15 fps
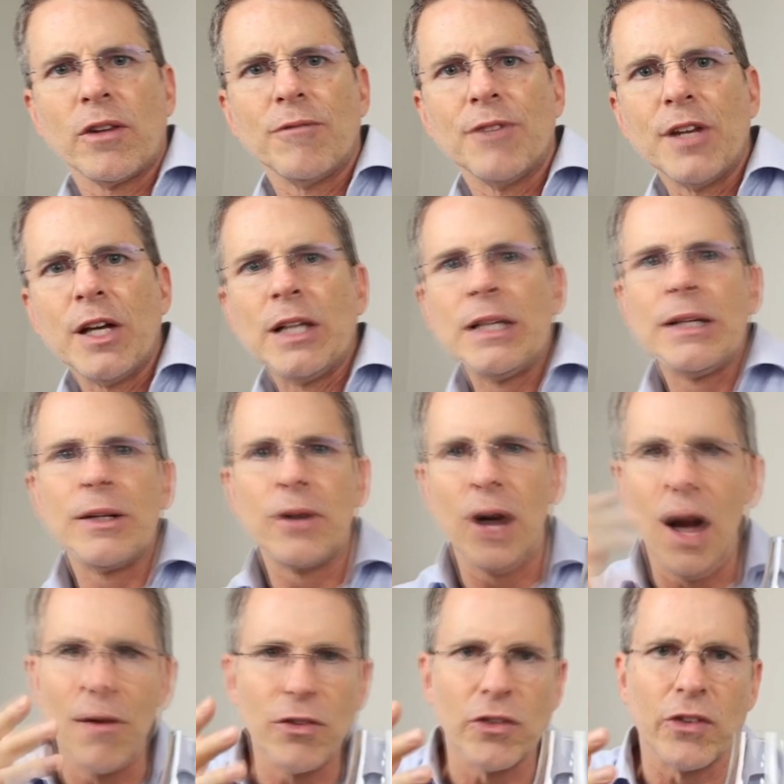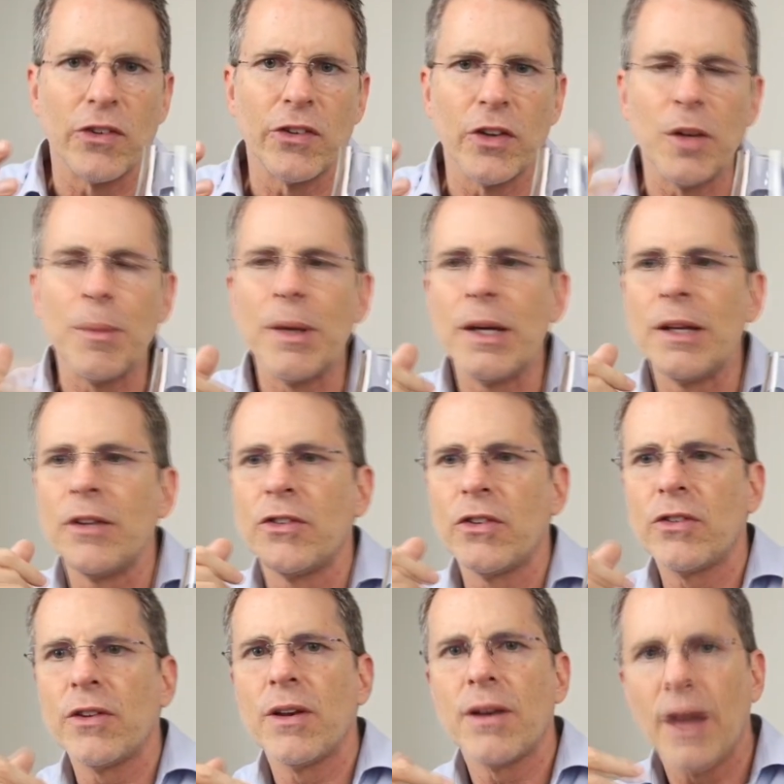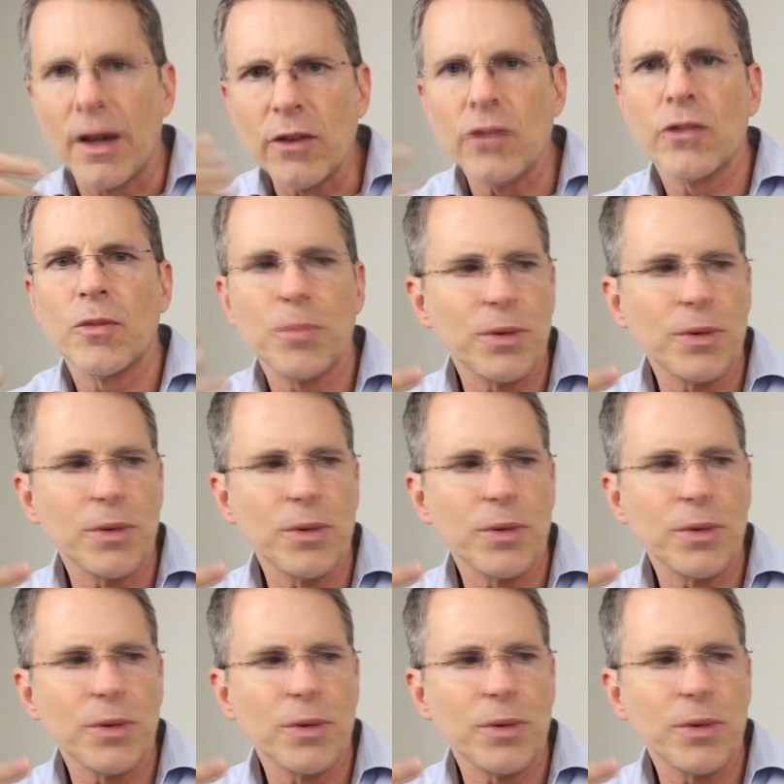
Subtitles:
vanilla or obviously cinnamon. It's just a nice,